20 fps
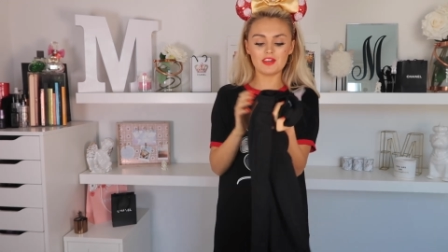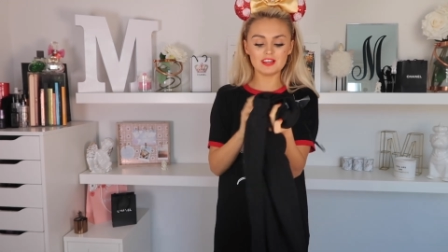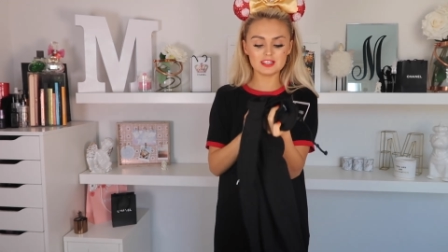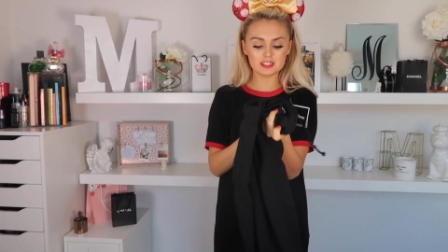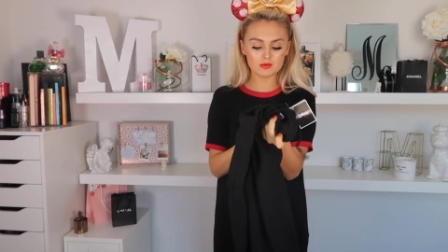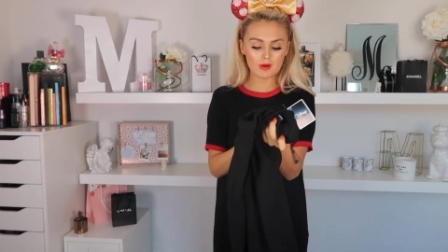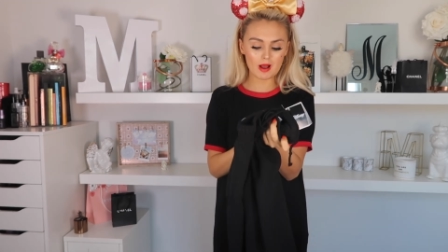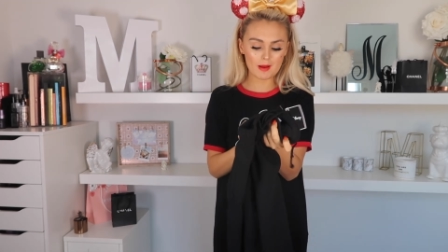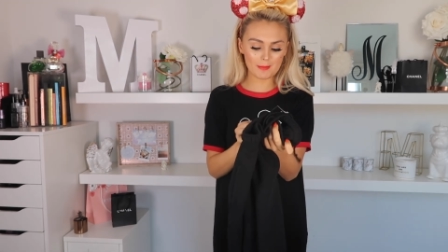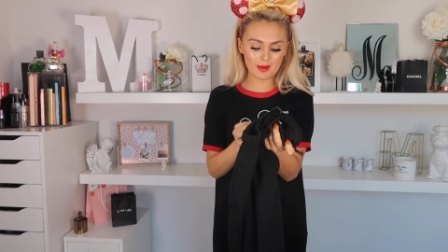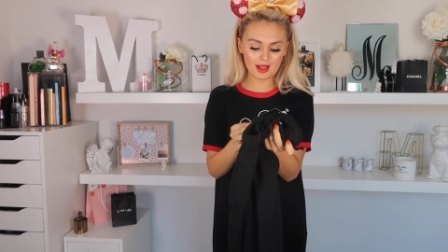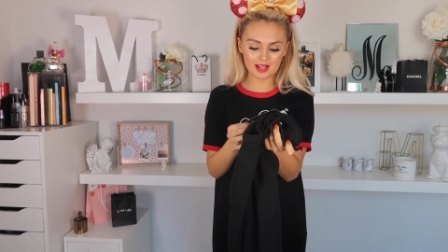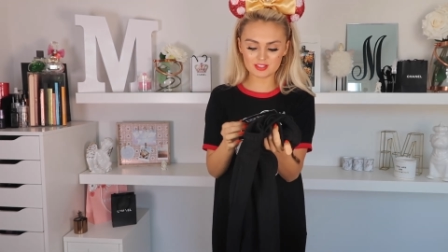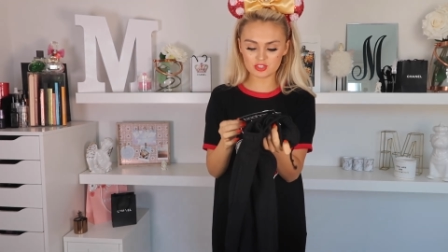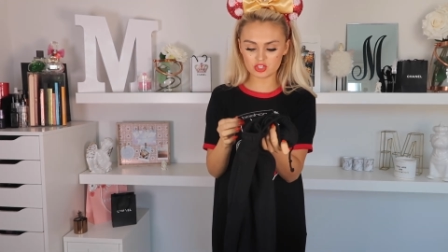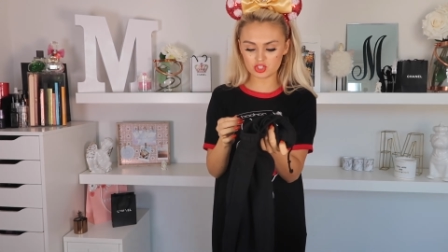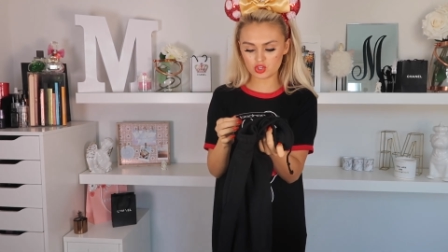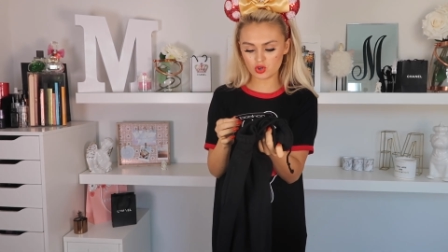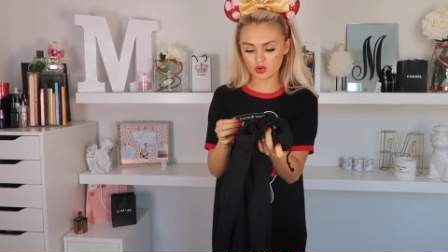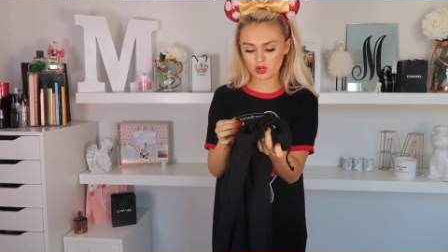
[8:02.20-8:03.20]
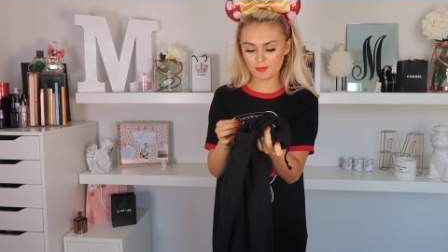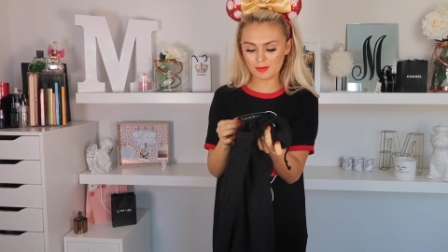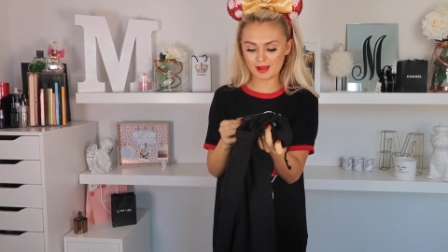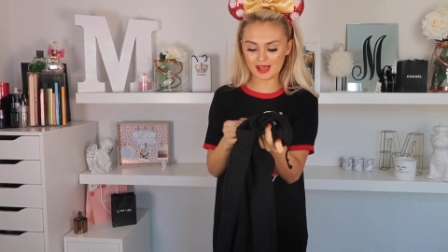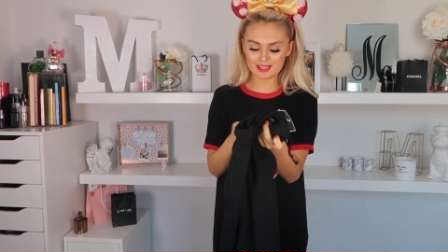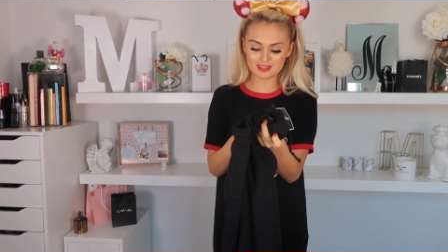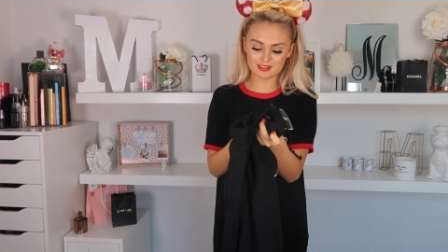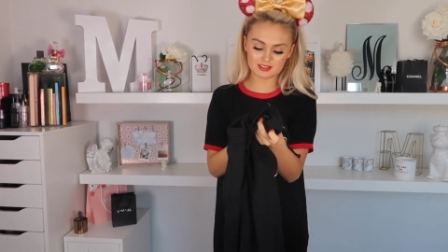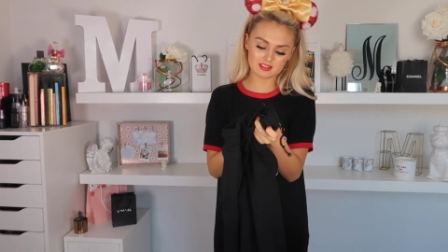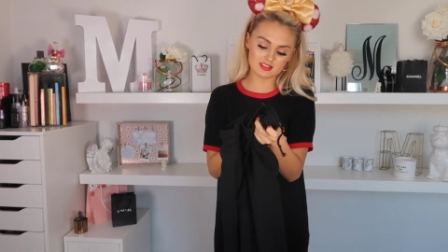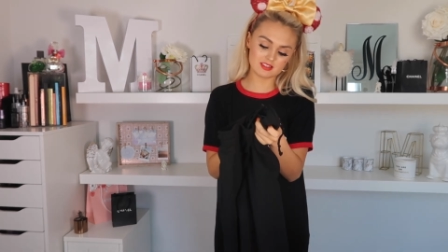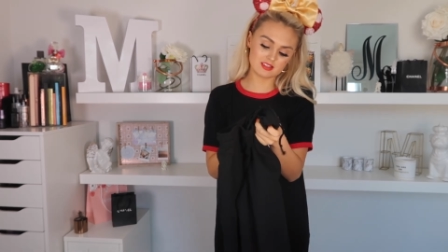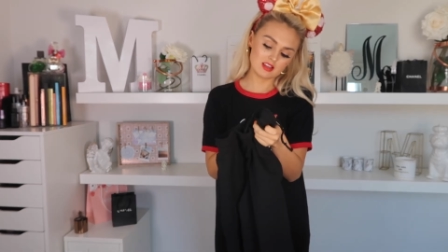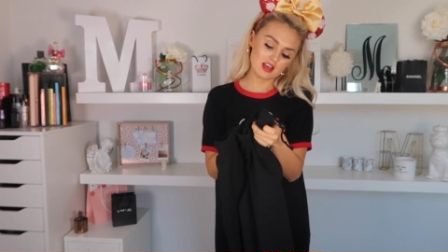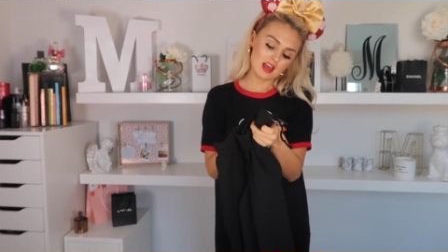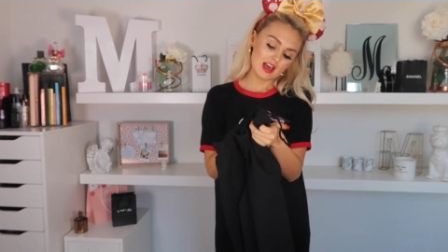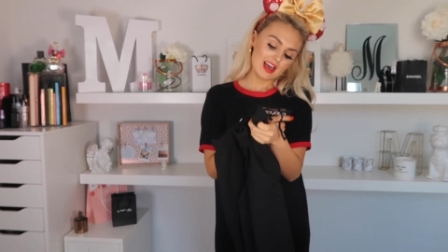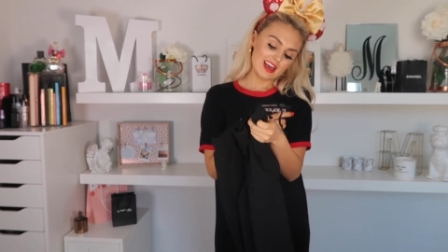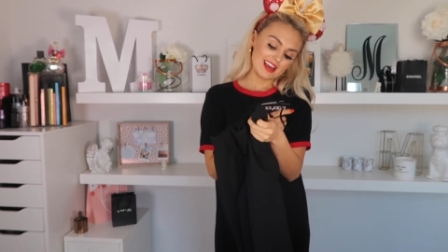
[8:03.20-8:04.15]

Are they sweatpants, jogger pants?